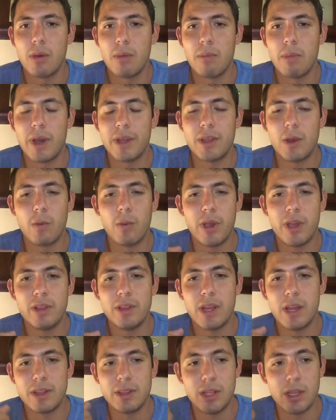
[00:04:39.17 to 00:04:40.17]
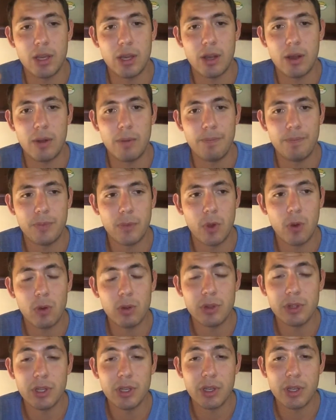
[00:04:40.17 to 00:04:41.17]
by the way that
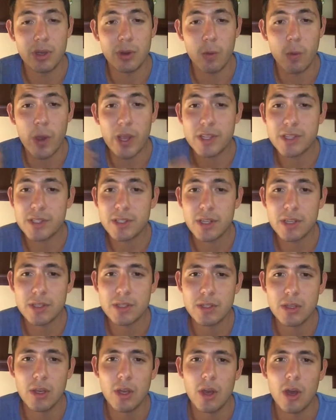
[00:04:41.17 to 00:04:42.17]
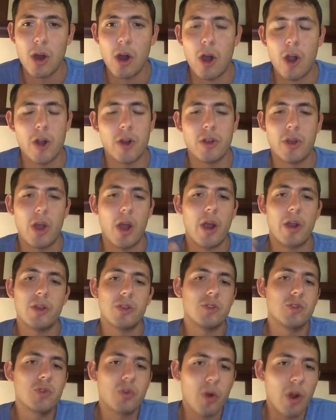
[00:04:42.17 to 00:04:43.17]
all the wastes
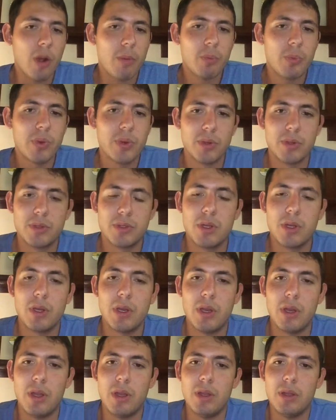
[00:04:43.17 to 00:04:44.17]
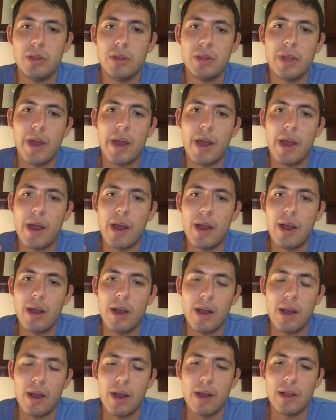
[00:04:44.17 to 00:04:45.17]
aren't dropped in
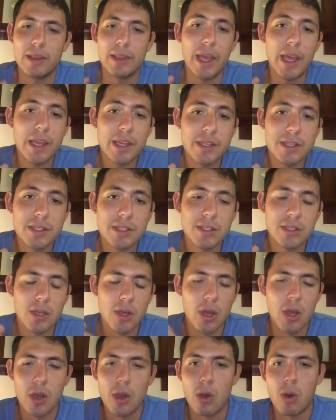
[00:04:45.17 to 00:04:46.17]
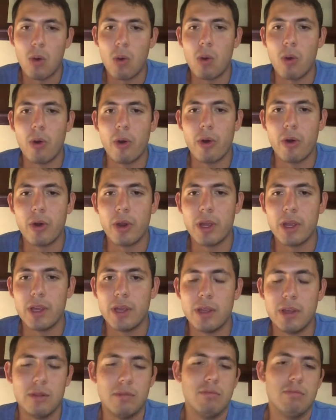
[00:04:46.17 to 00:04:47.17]
the lakes or
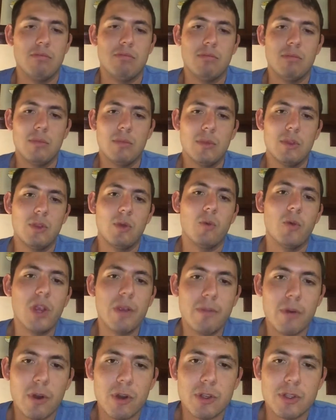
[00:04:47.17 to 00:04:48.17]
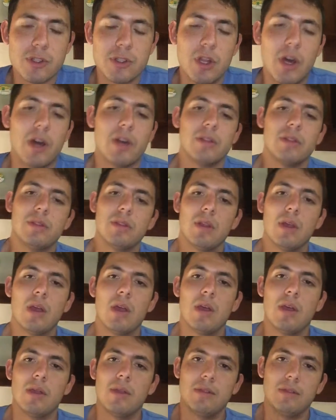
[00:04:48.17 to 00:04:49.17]
in the rivers that
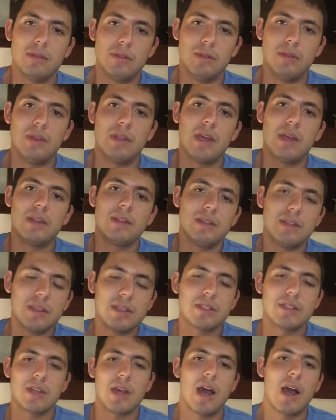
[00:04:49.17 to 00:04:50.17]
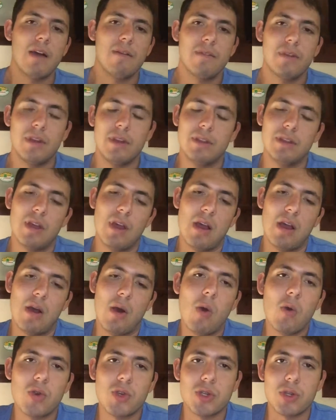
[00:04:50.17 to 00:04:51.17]
then these have in the
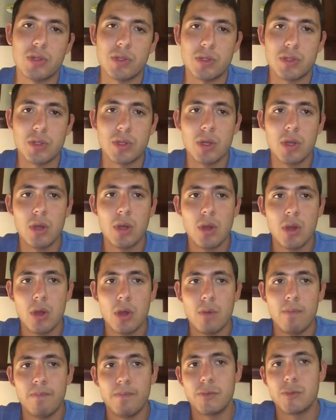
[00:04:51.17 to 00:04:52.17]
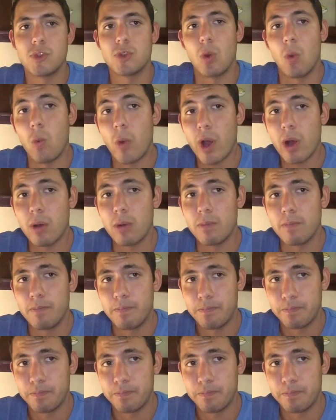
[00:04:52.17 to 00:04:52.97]
oceans. So well,